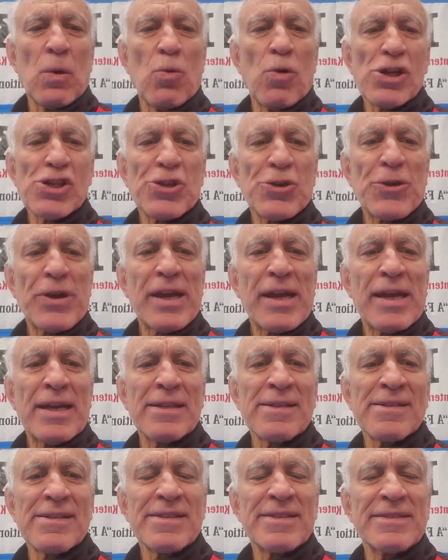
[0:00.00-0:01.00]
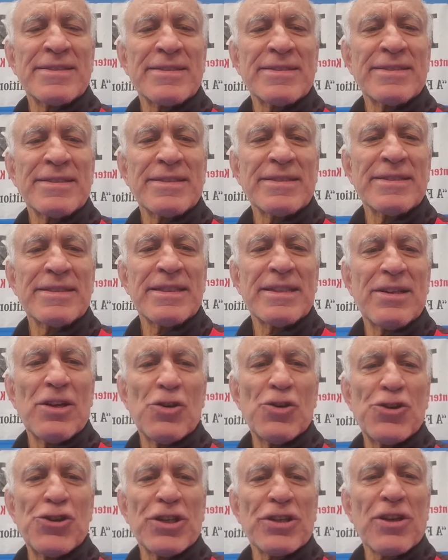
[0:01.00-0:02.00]
Wash your hands,
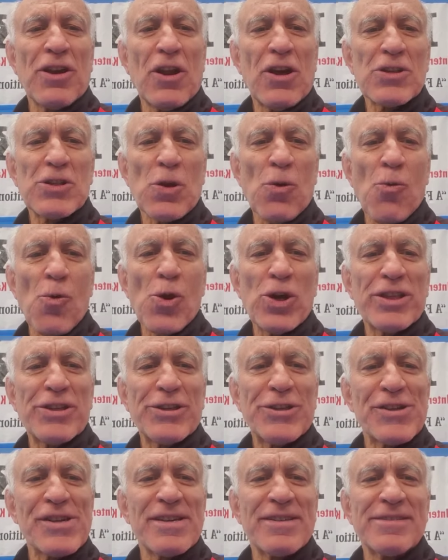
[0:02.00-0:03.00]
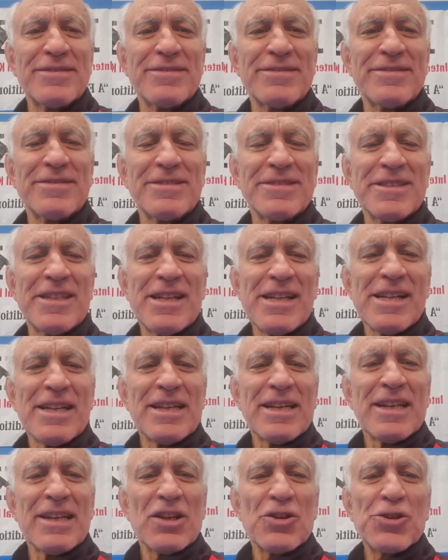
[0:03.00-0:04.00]
drink a lot of water,
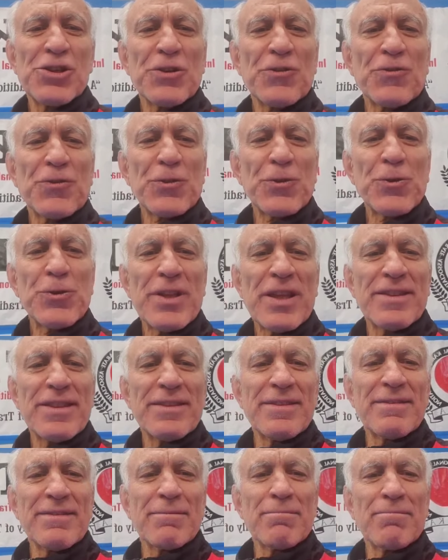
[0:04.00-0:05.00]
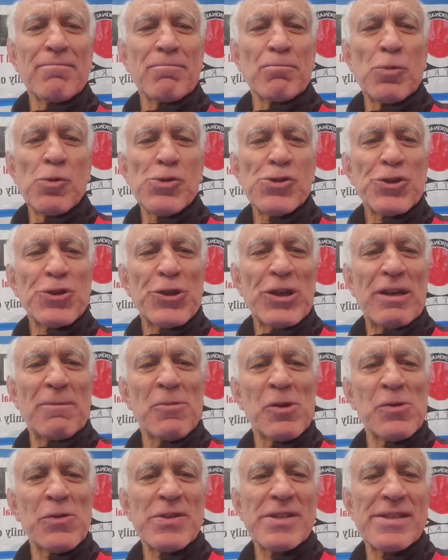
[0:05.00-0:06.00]
drink food that boosts your
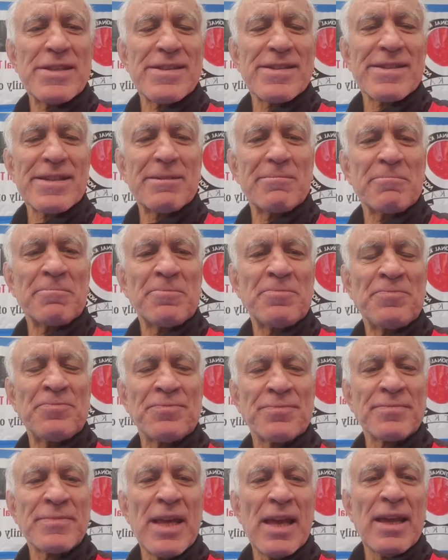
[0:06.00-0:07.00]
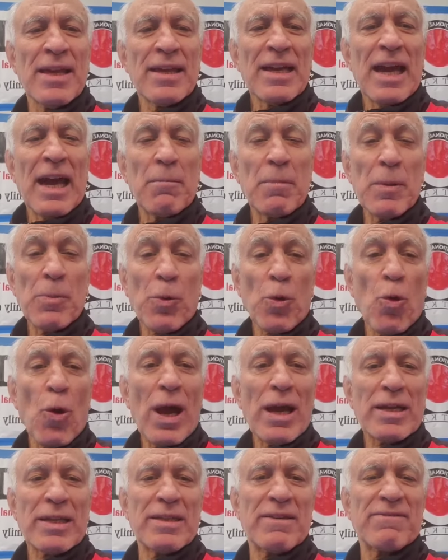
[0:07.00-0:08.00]
immune system, and be
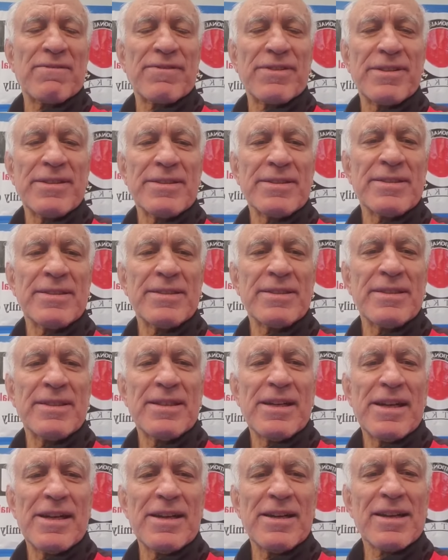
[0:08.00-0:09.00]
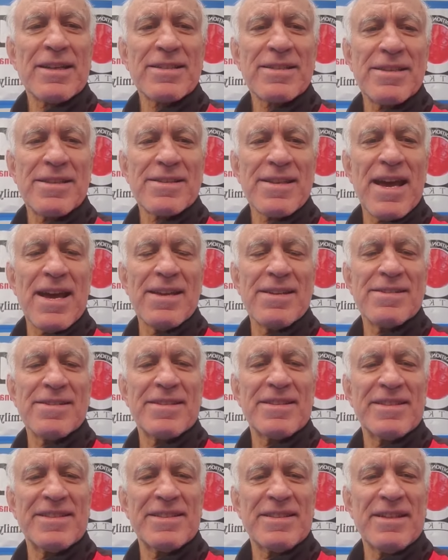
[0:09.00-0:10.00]
proactive.
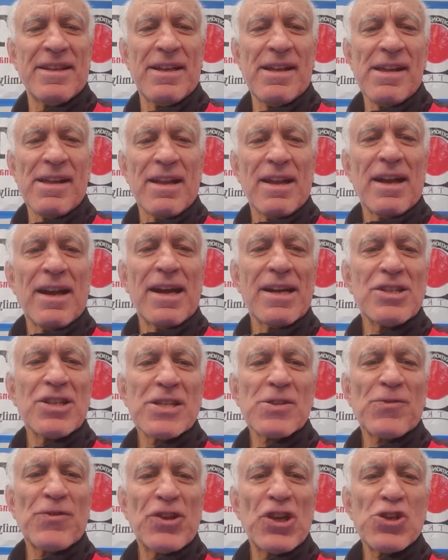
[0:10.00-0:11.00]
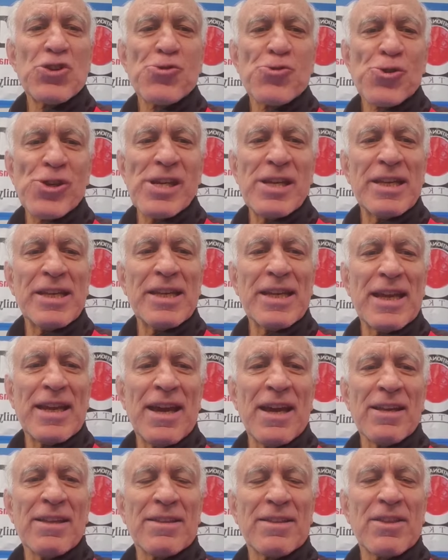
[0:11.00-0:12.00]
Exercise. I just finished training
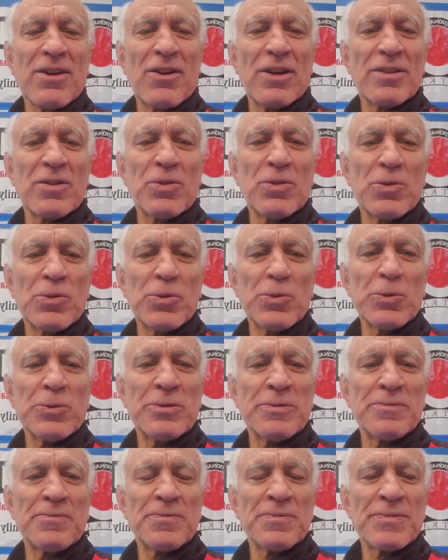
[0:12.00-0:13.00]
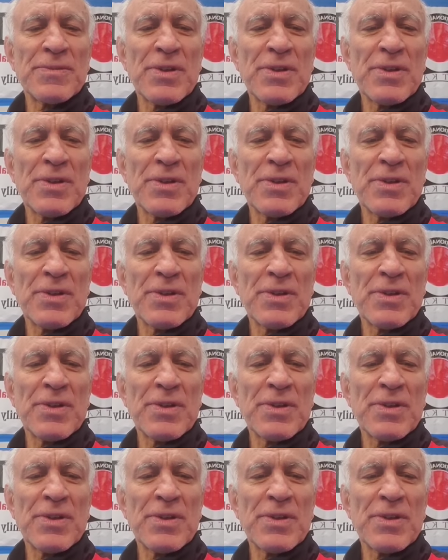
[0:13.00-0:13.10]
and I thought to